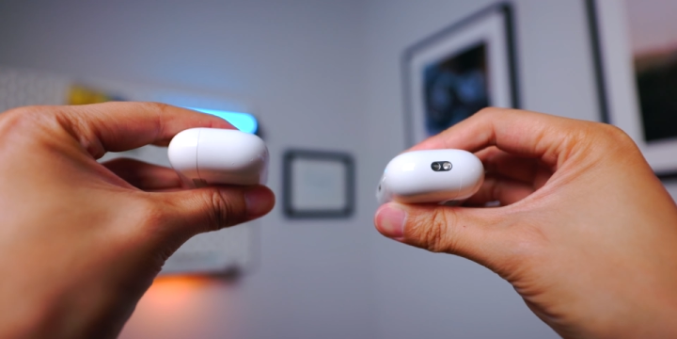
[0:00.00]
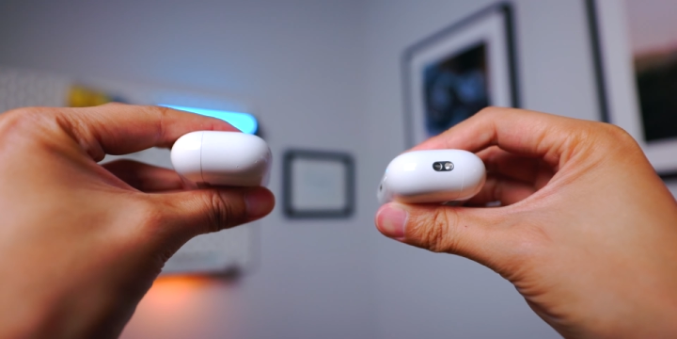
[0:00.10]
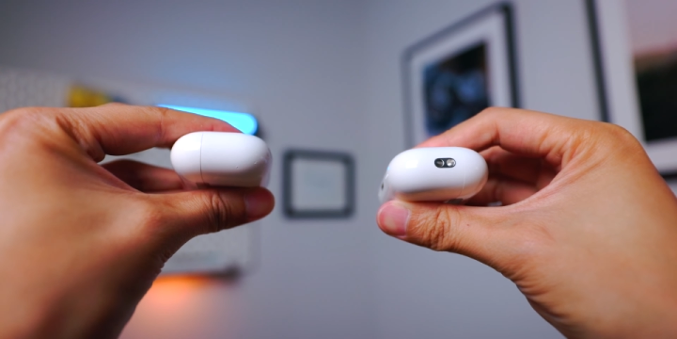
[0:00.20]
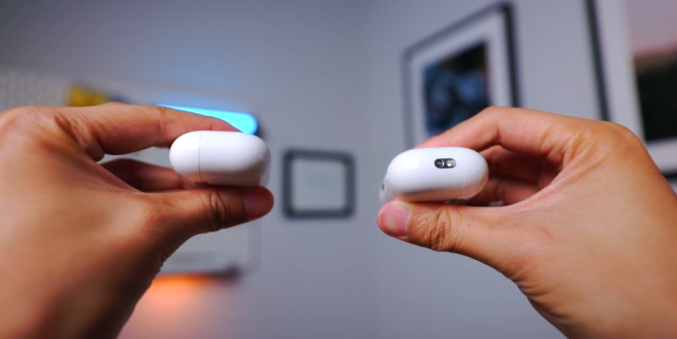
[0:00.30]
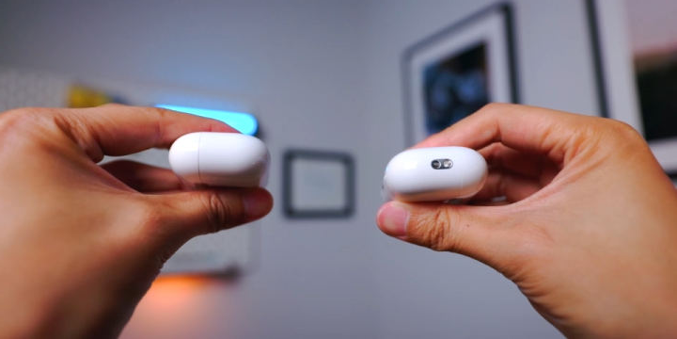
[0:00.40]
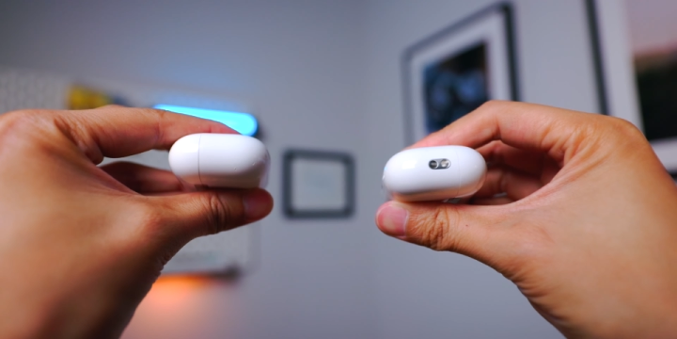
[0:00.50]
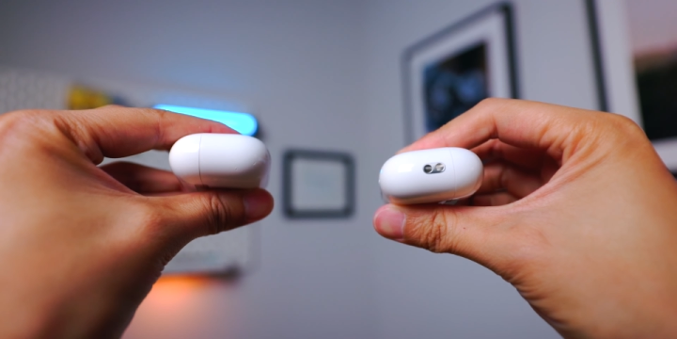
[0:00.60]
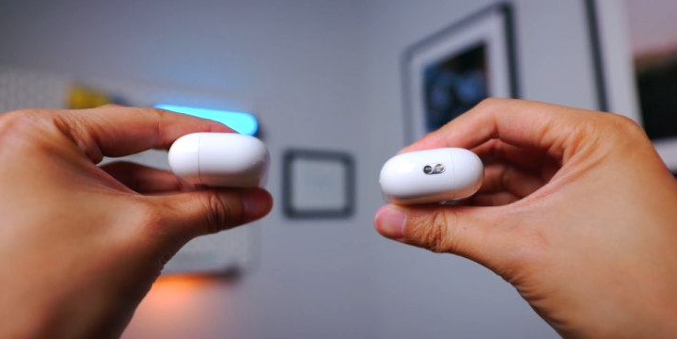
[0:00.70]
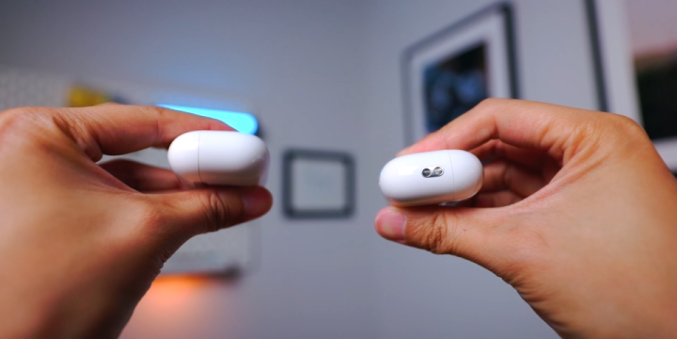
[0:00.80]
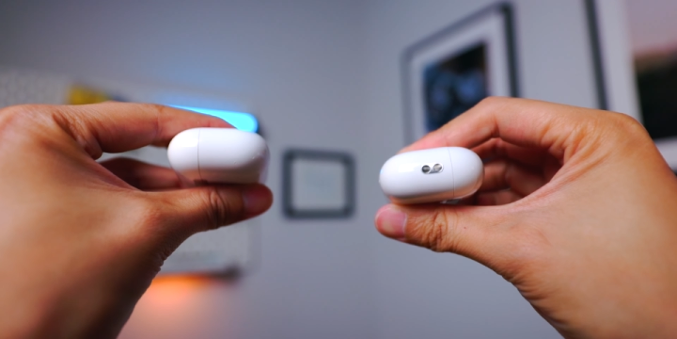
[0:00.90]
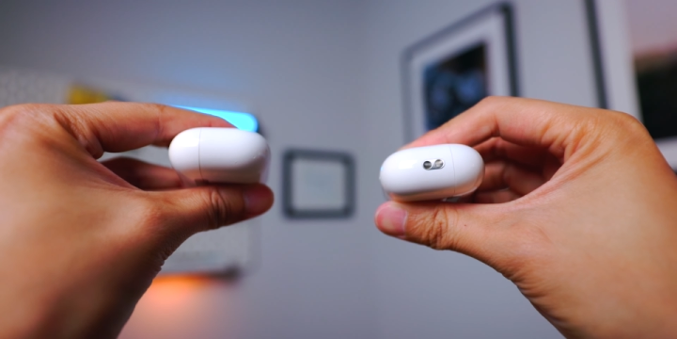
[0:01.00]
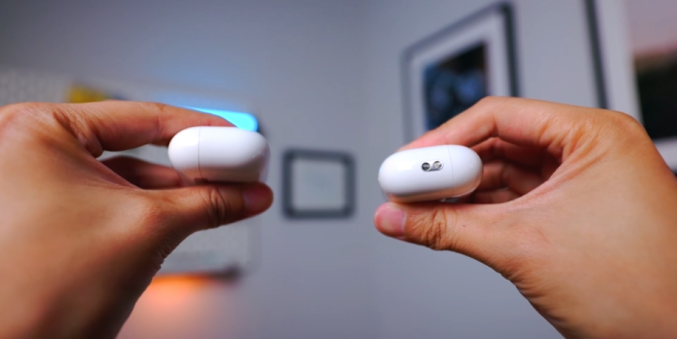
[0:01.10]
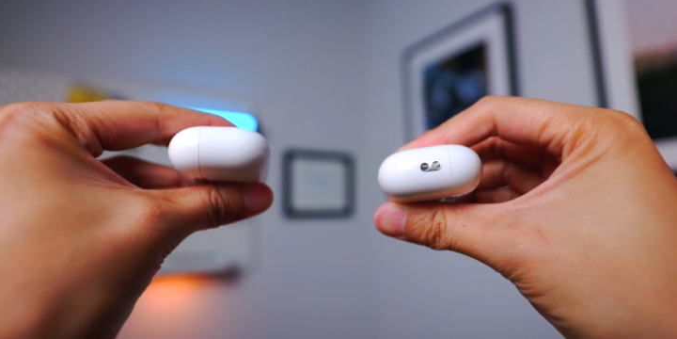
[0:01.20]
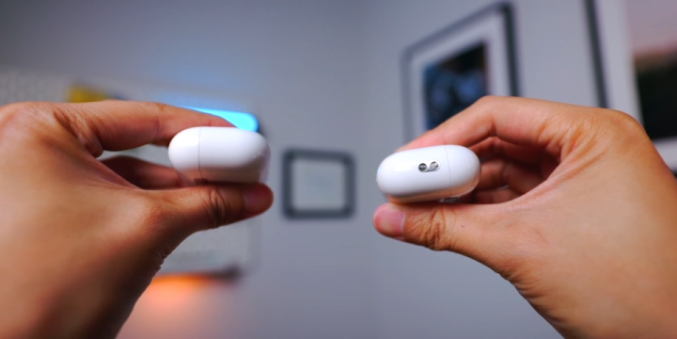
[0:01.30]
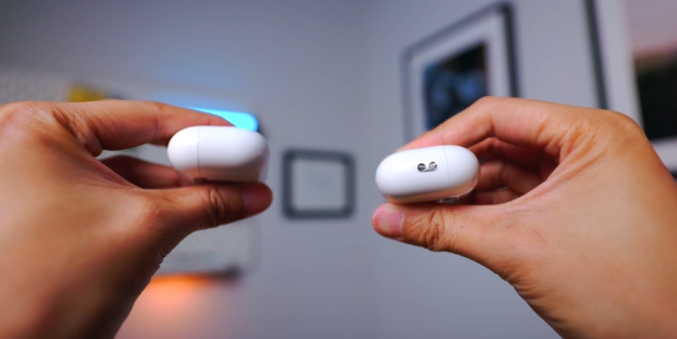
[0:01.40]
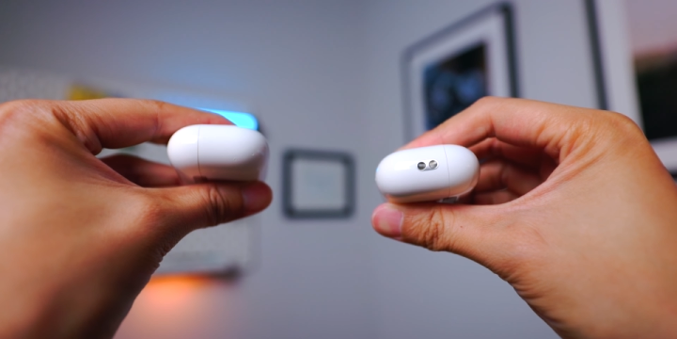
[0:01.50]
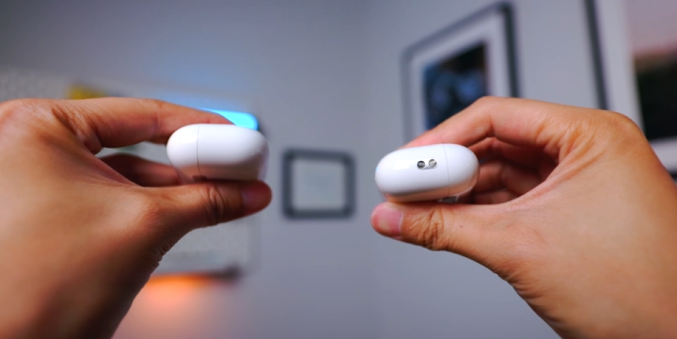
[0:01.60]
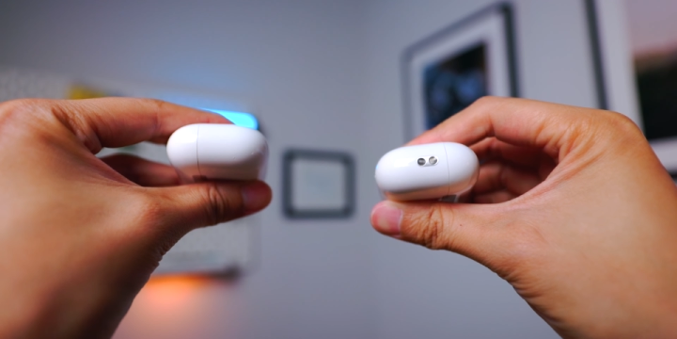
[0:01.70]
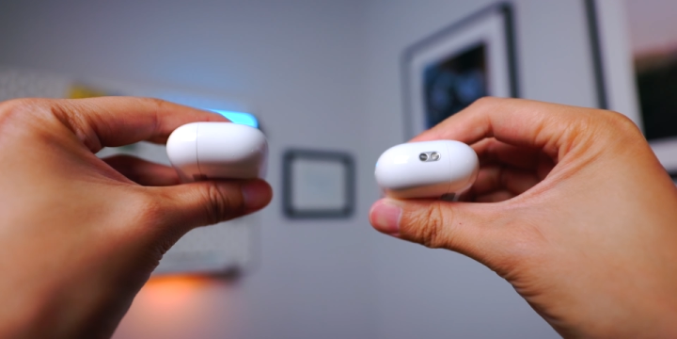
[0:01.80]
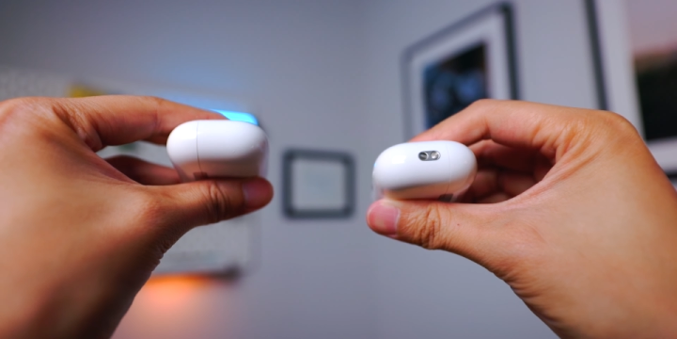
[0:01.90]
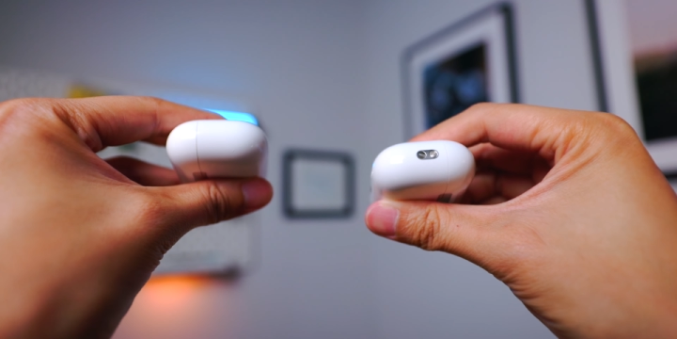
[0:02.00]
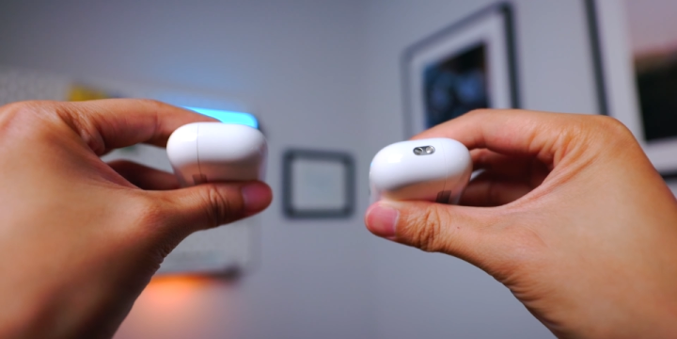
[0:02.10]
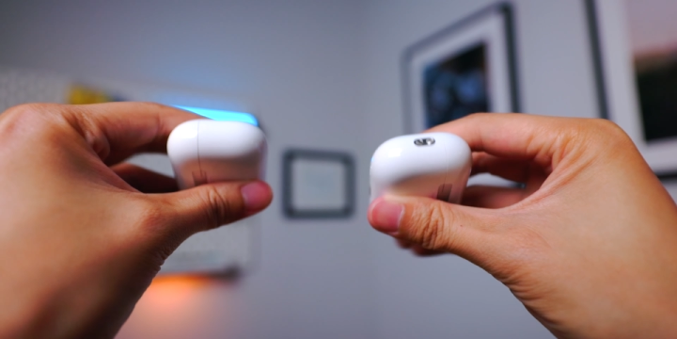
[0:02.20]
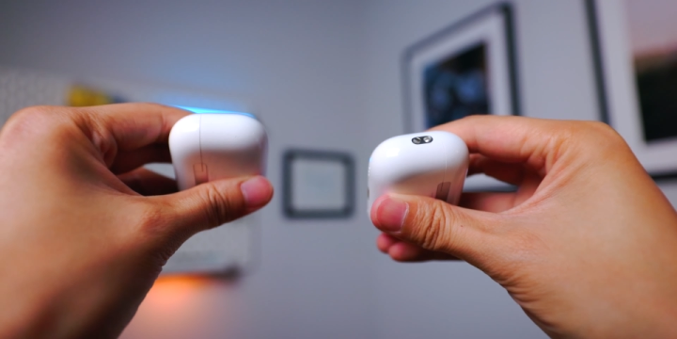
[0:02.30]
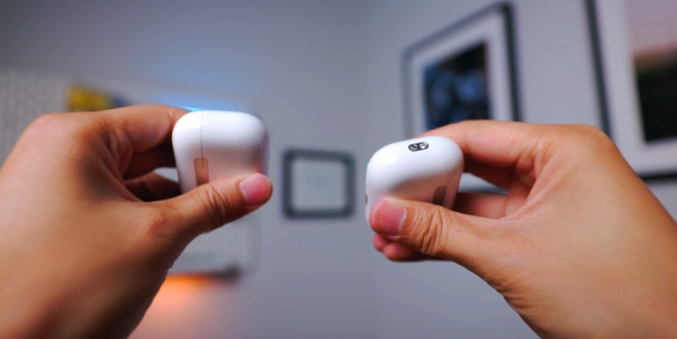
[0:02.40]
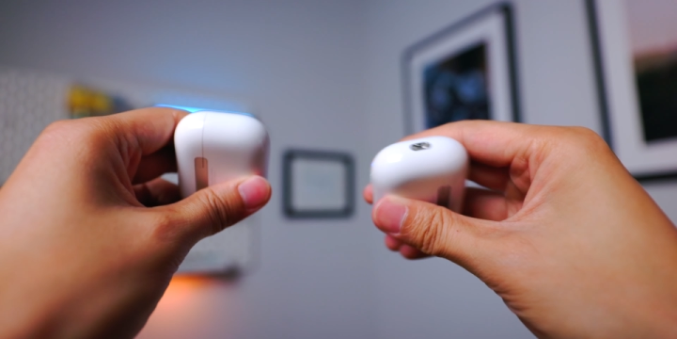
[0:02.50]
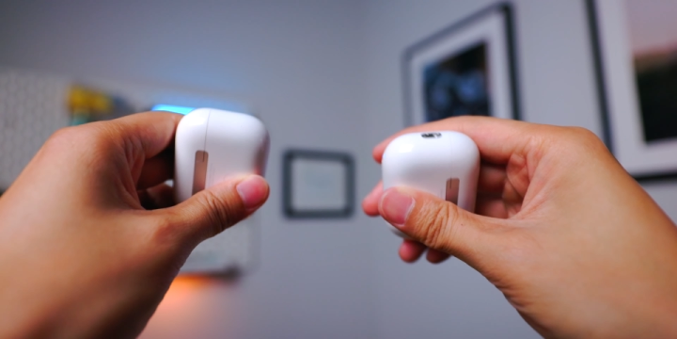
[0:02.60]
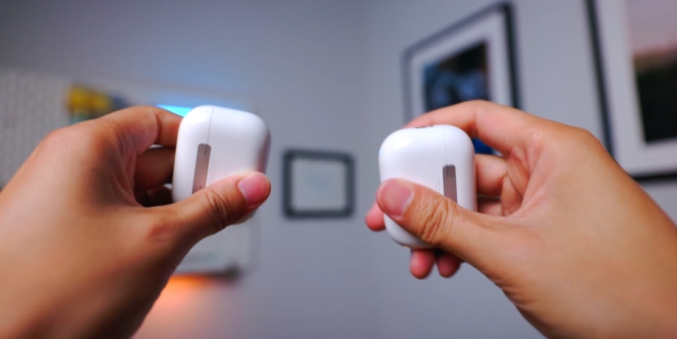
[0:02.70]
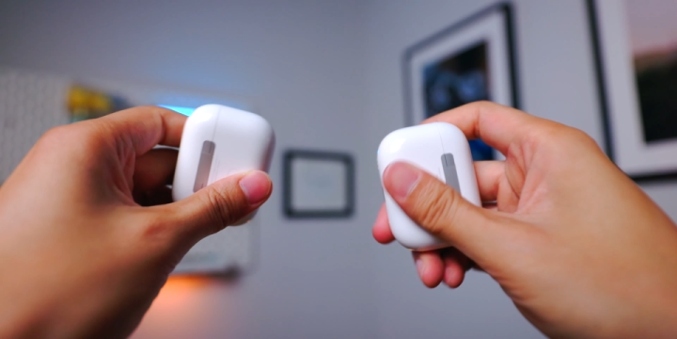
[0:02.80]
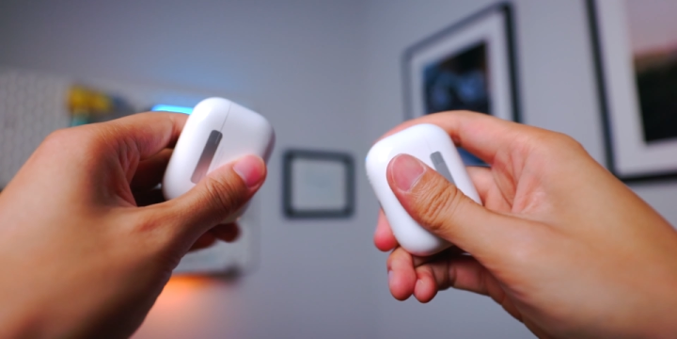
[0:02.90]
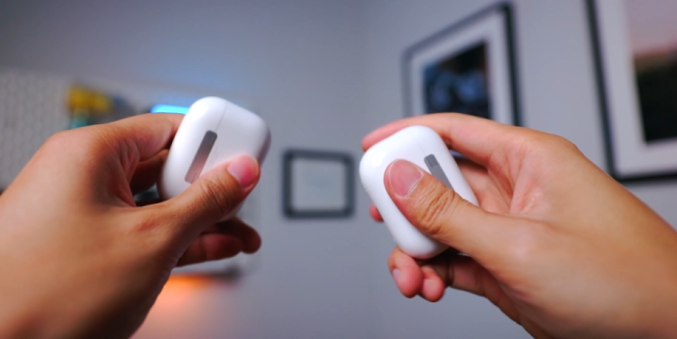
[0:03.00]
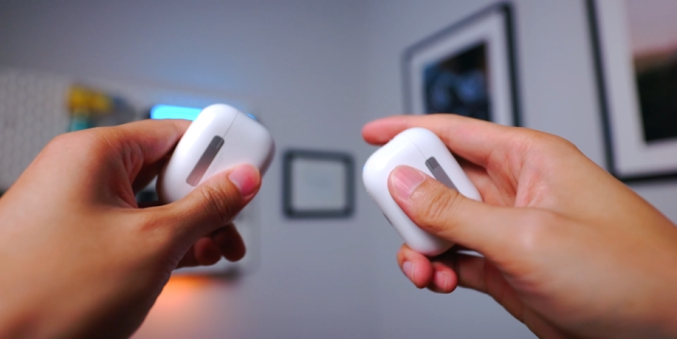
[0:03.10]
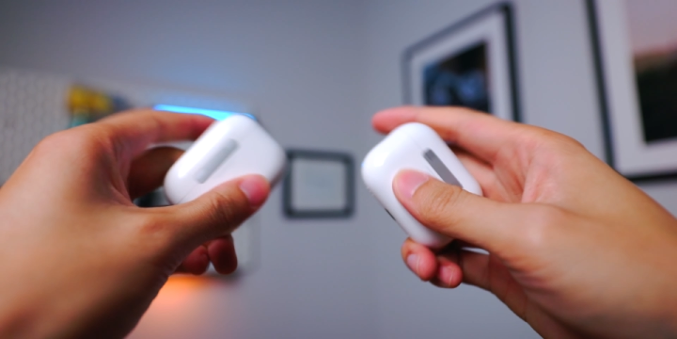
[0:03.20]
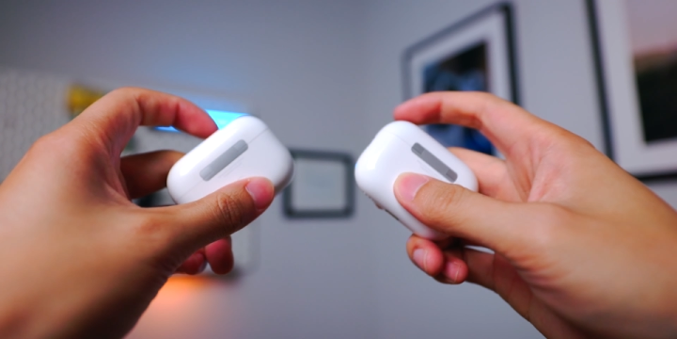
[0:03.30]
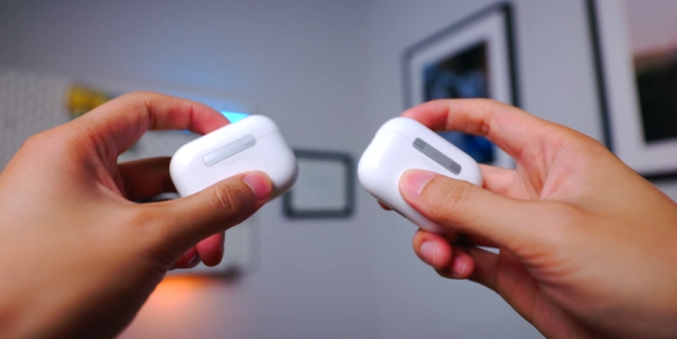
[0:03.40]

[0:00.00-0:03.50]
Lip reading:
Nobody's mouth can be seen.